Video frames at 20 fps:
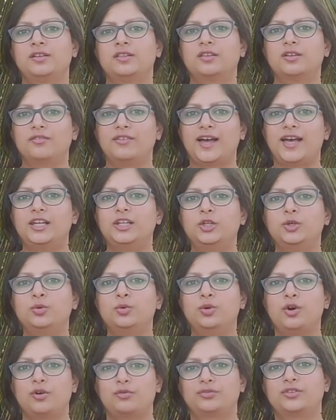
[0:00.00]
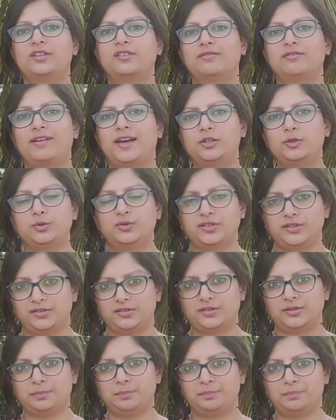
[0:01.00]
the value of this value
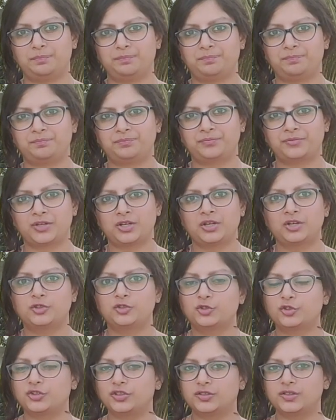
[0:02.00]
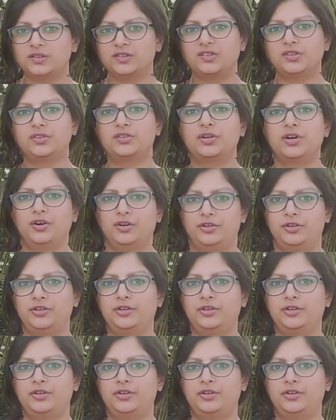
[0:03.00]
system. So this is the third,